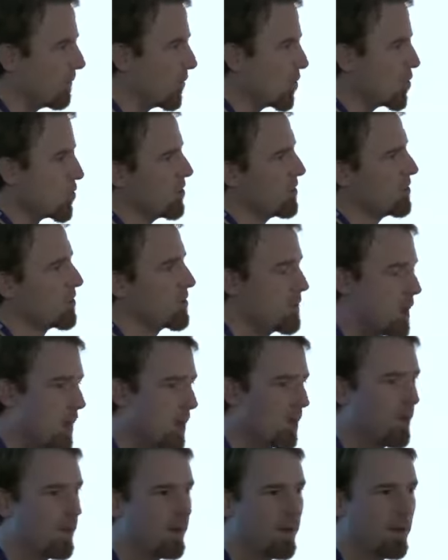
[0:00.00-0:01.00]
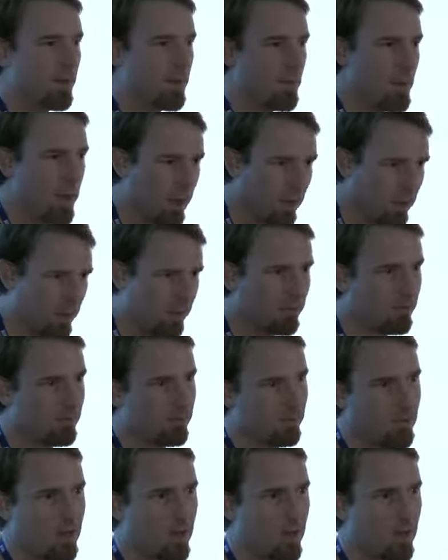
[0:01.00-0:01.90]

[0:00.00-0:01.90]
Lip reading: version of Spotlight on the Mac and